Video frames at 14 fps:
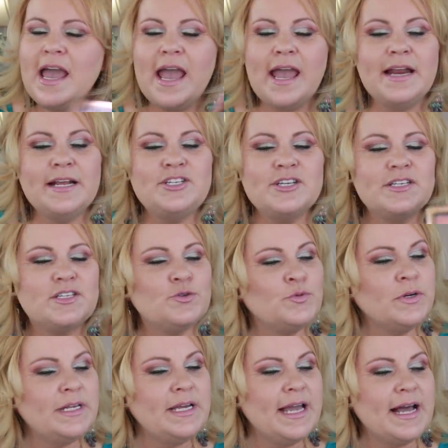and it just
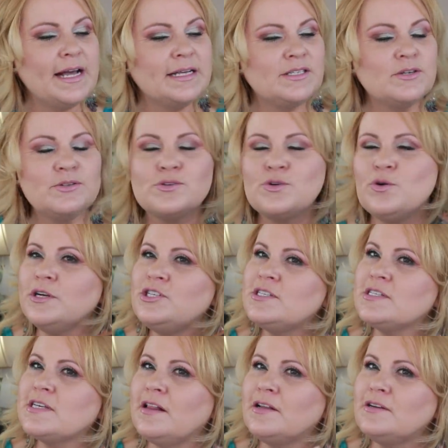really has those
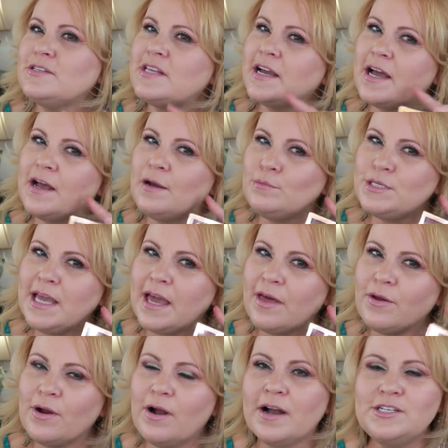gorgeous colors that come
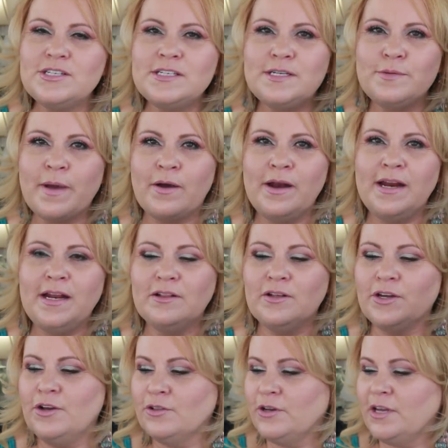together on just about any
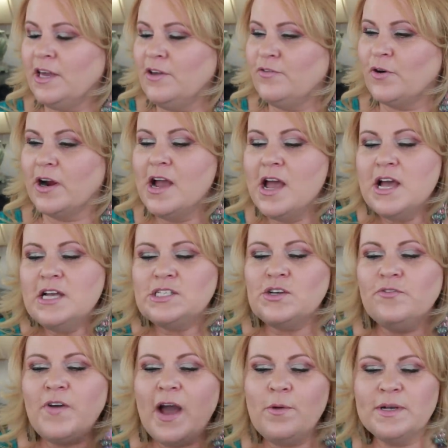look you're looking for. So
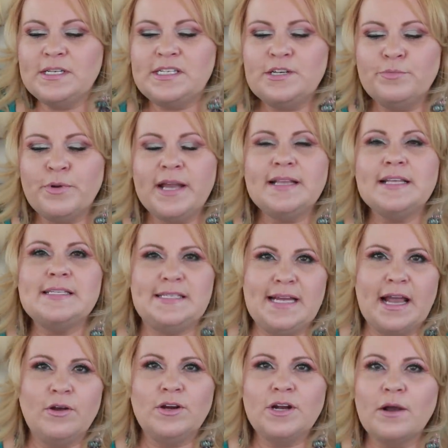if I was to break this
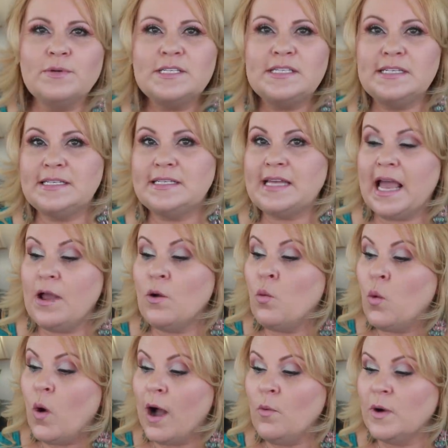down and I was to say
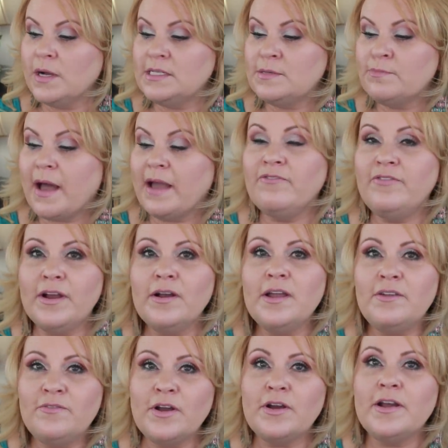what was my
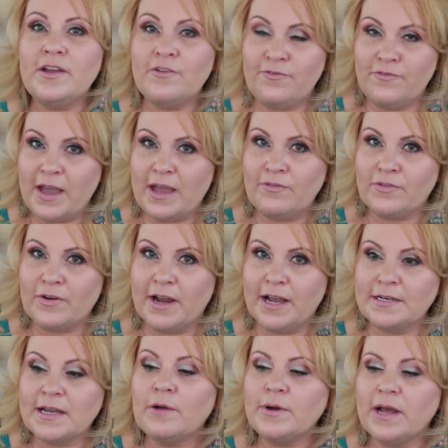very, very
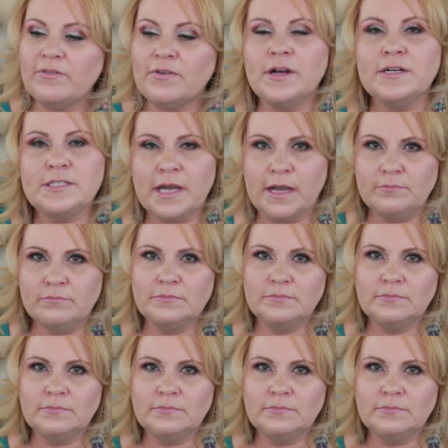favorite, I would have a hard time.